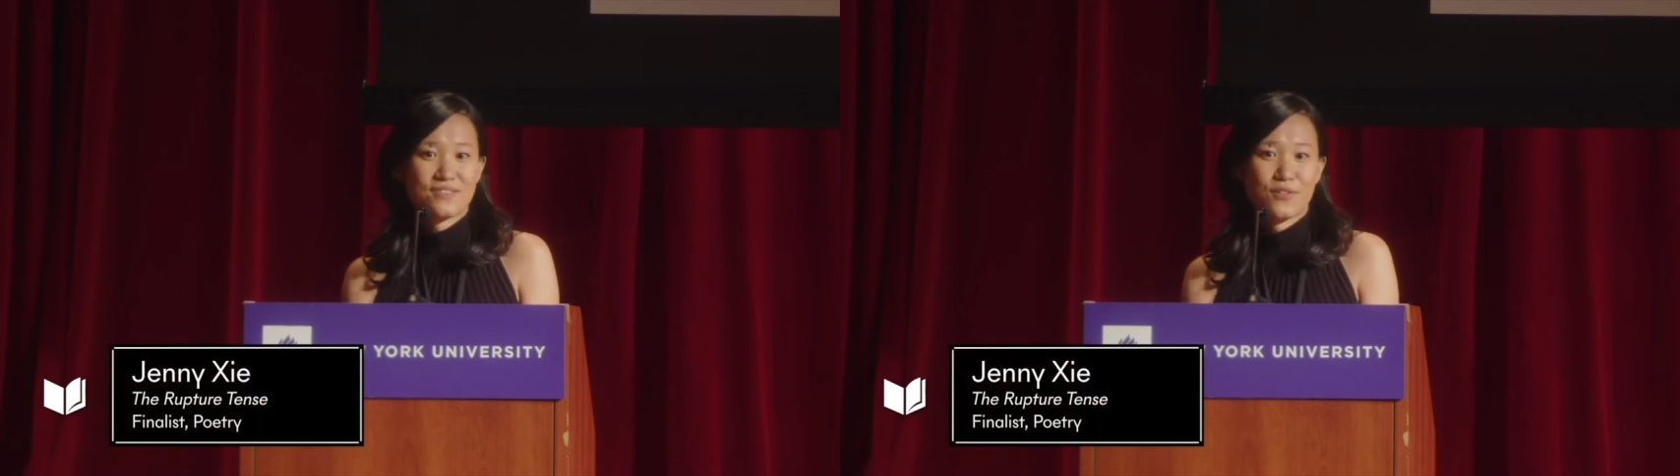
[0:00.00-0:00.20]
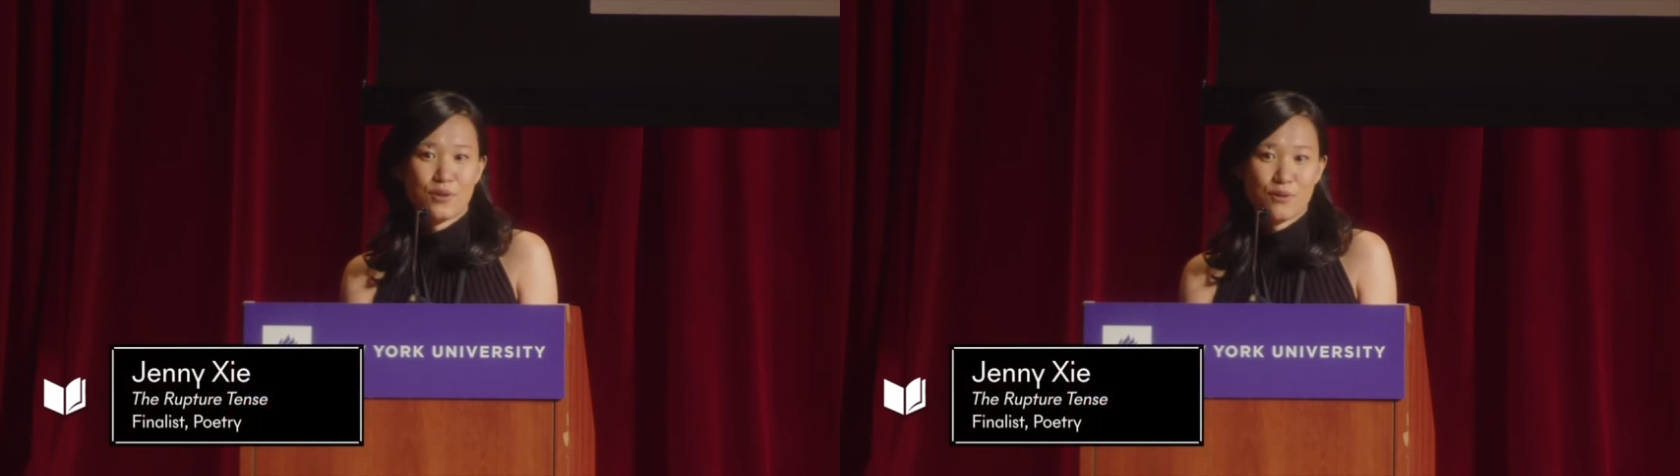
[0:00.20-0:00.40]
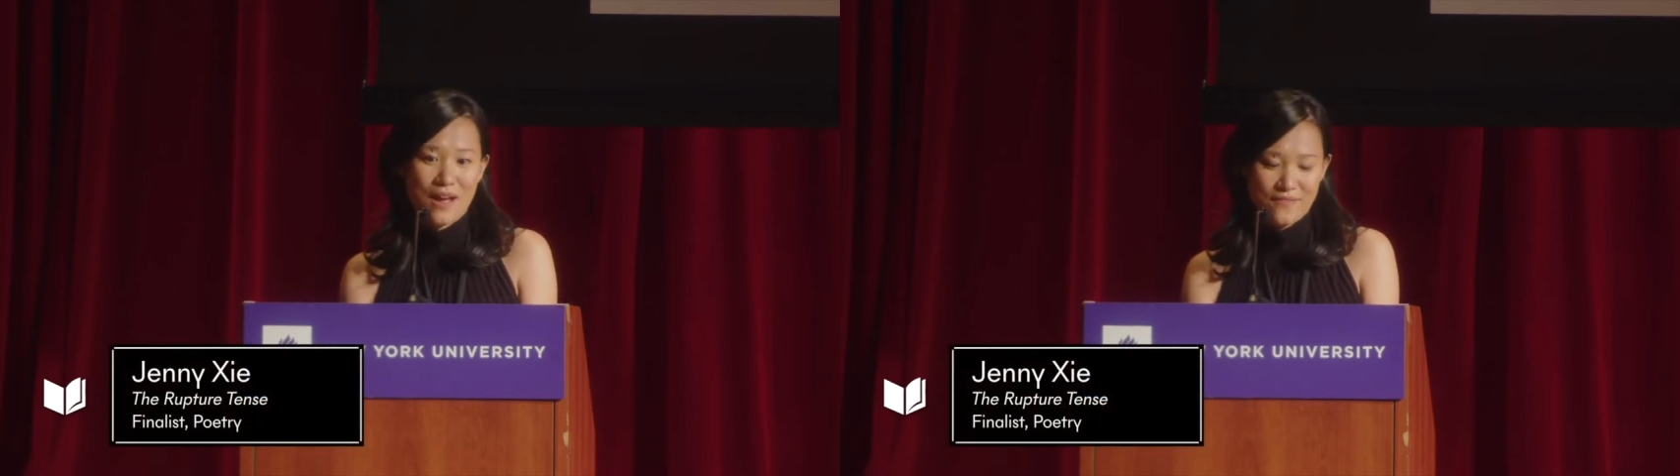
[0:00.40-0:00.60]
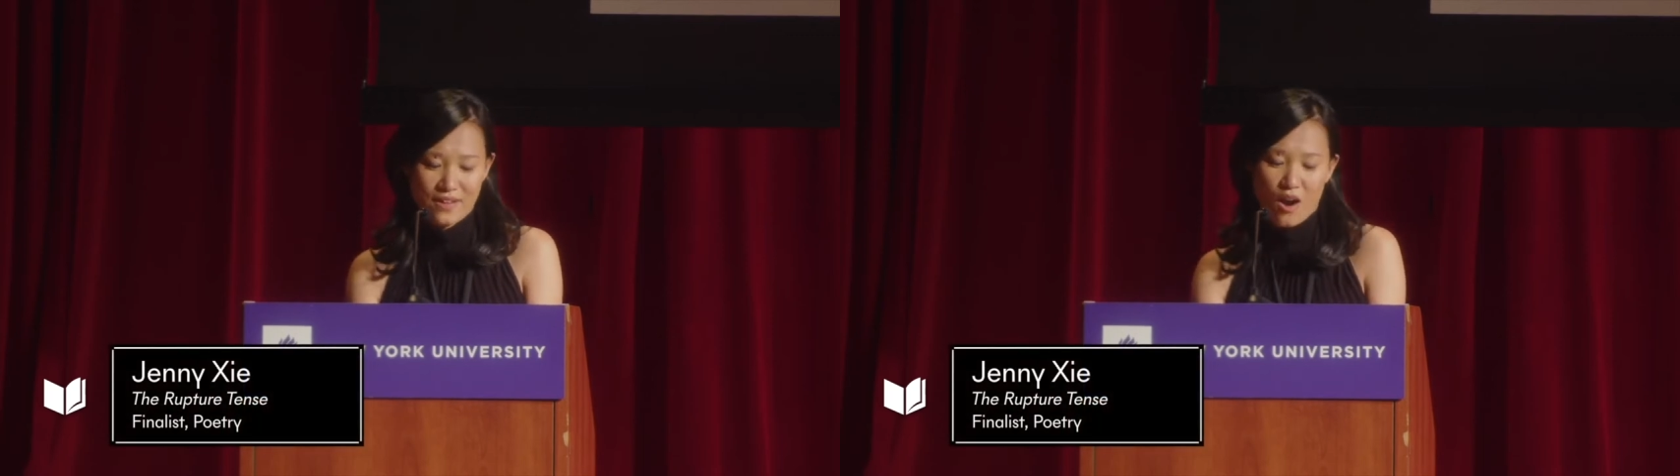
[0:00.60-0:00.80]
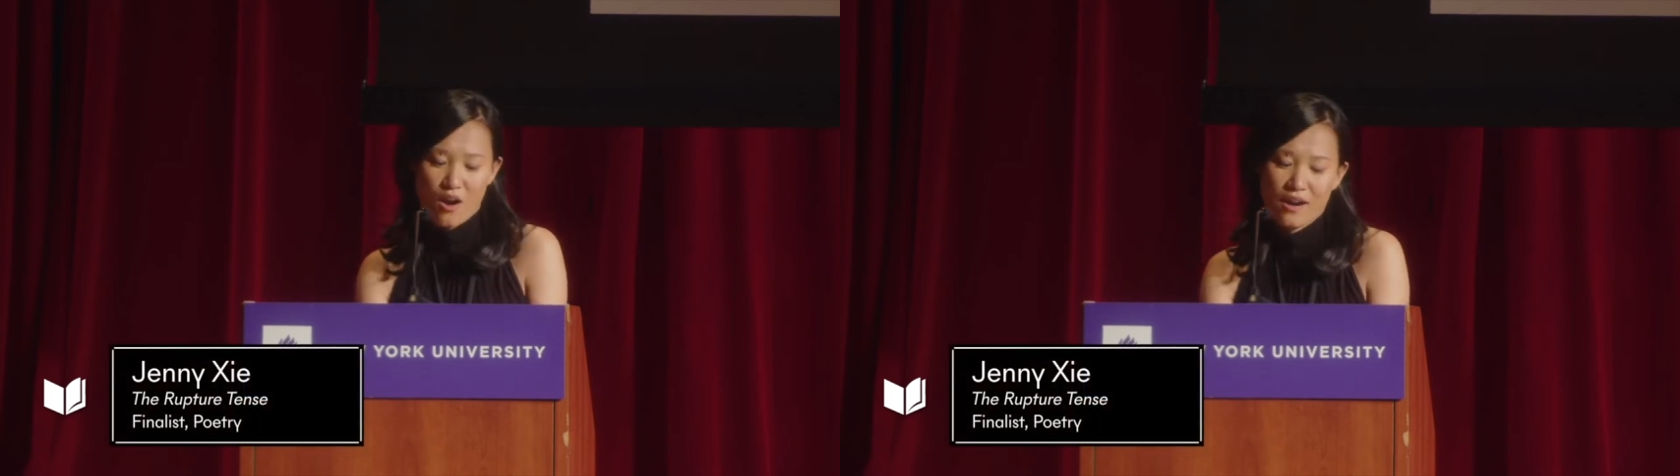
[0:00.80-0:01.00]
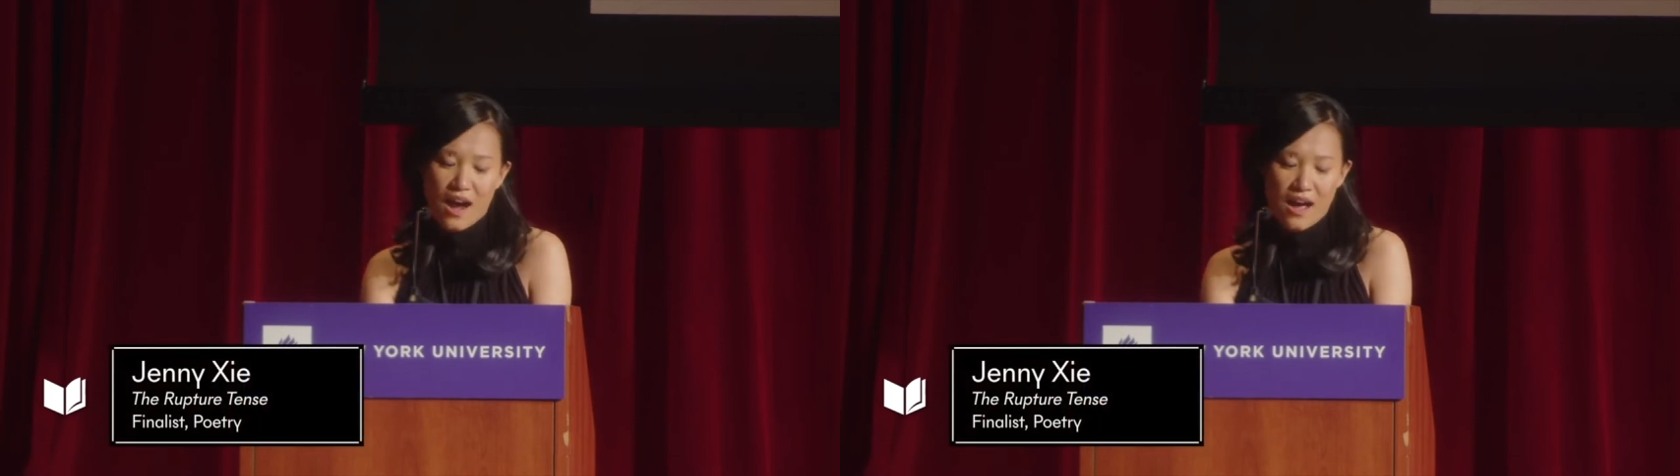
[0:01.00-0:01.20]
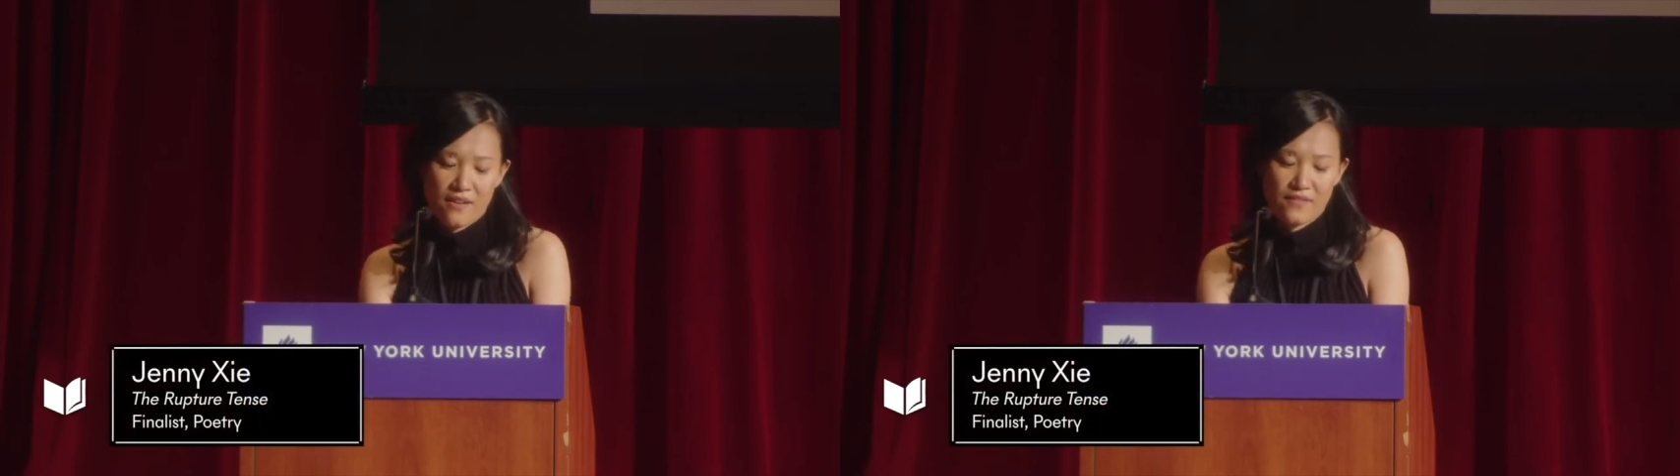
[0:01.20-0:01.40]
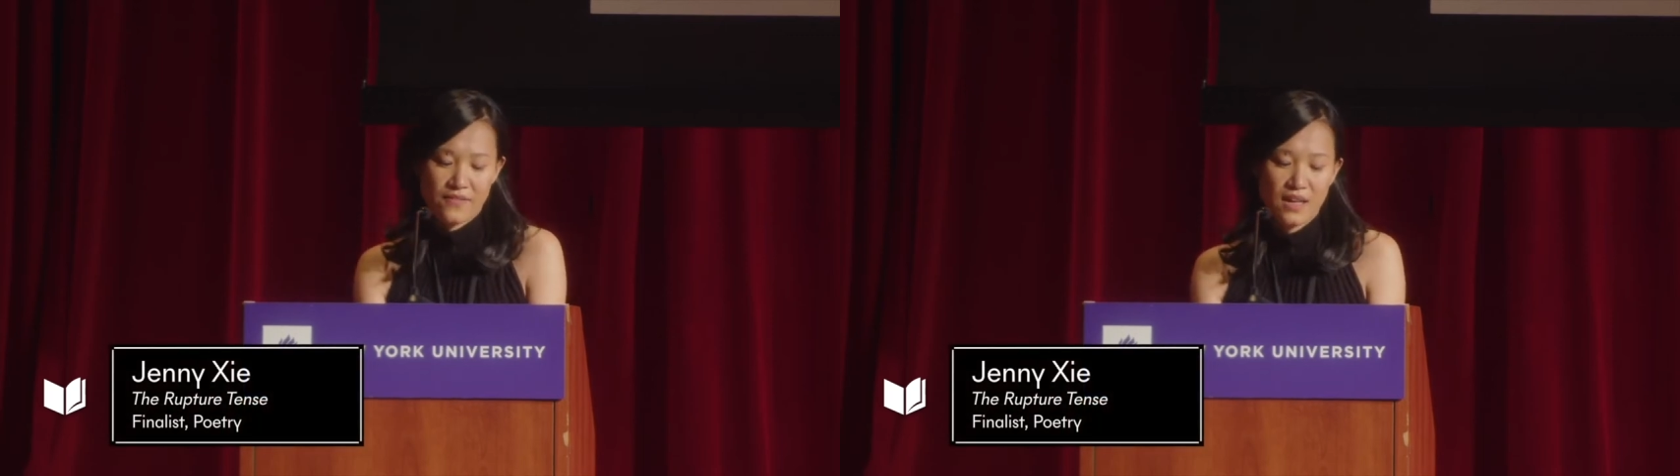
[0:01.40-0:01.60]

photographic archive